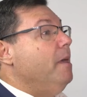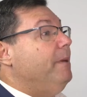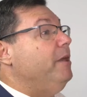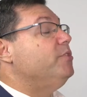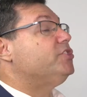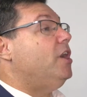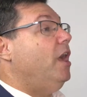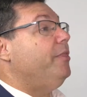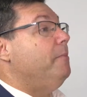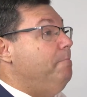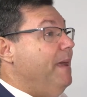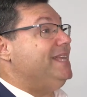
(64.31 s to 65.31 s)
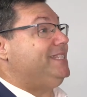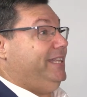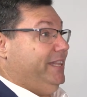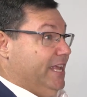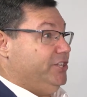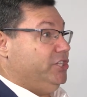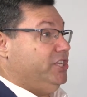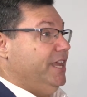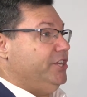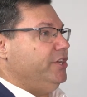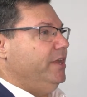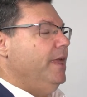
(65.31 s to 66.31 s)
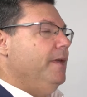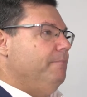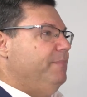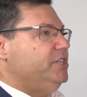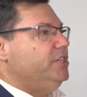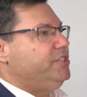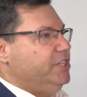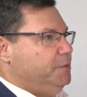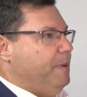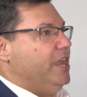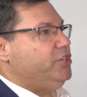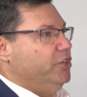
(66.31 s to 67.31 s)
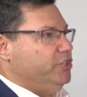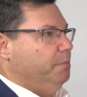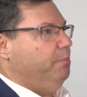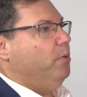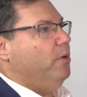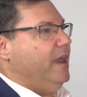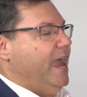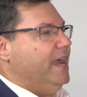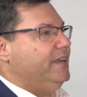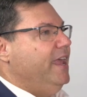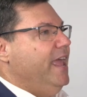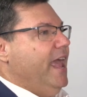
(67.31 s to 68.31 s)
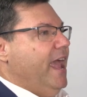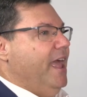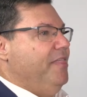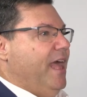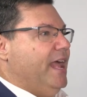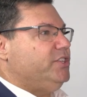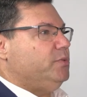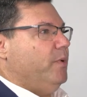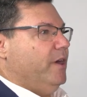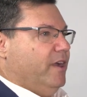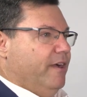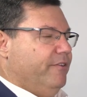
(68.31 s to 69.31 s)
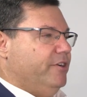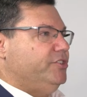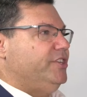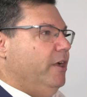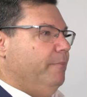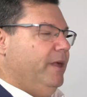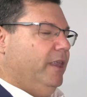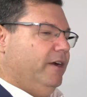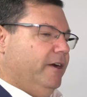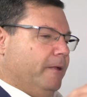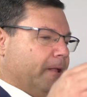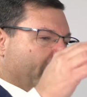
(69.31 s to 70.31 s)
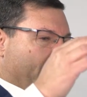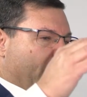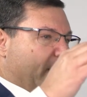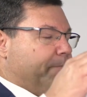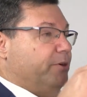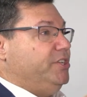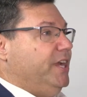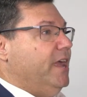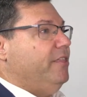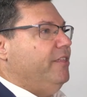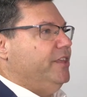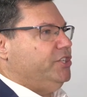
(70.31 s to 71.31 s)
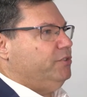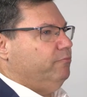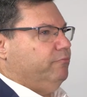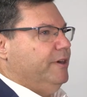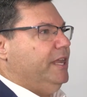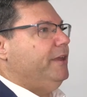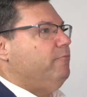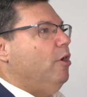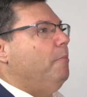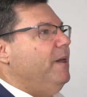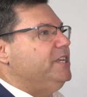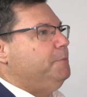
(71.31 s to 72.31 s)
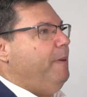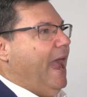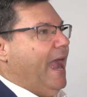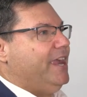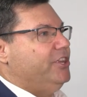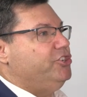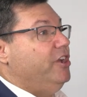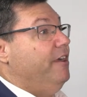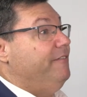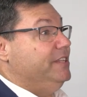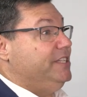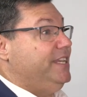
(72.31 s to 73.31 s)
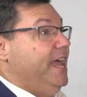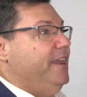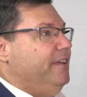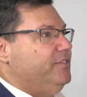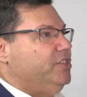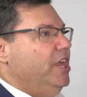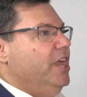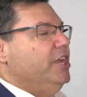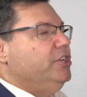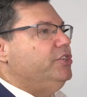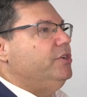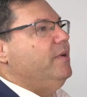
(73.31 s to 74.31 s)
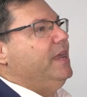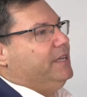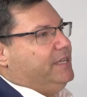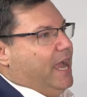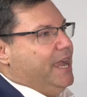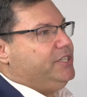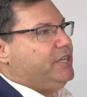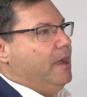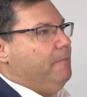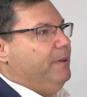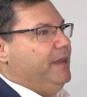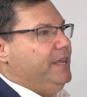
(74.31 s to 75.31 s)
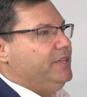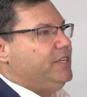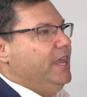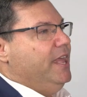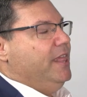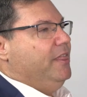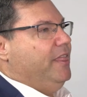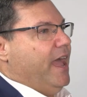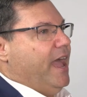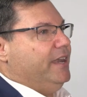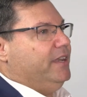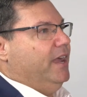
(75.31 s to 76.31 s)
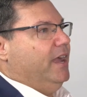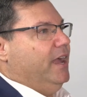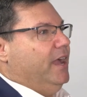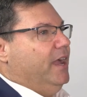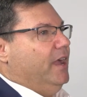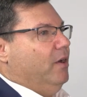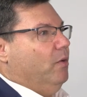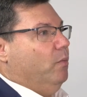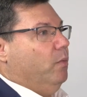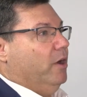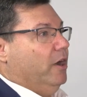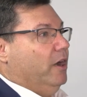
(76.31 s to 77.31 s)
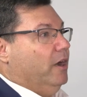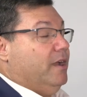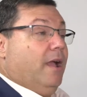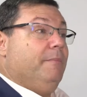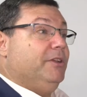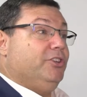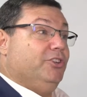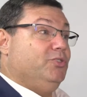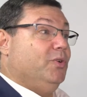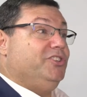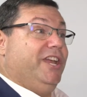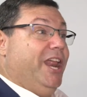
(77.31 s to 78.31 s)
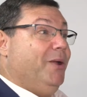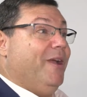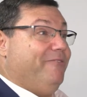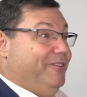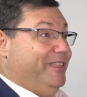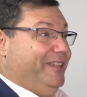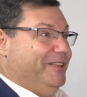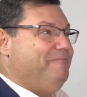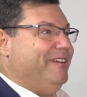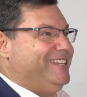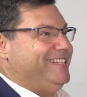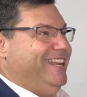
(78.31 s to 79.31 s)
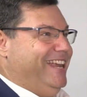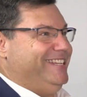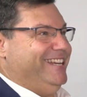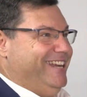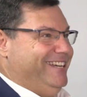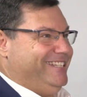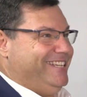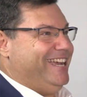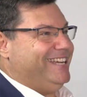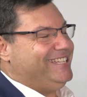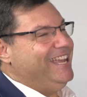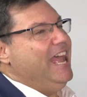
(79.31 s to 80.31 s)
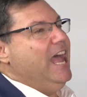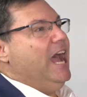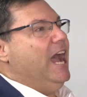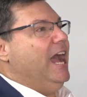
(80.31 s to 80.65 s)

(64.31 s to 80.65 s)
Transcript: But it was called the BEST legislation, Business Expansion and Support Act. And that's where Governor Zell Miller uh, put together this really robust package of incentives to entice companies that uh, were coming to Georgia anyway for the Olympics in 1996. Right. right.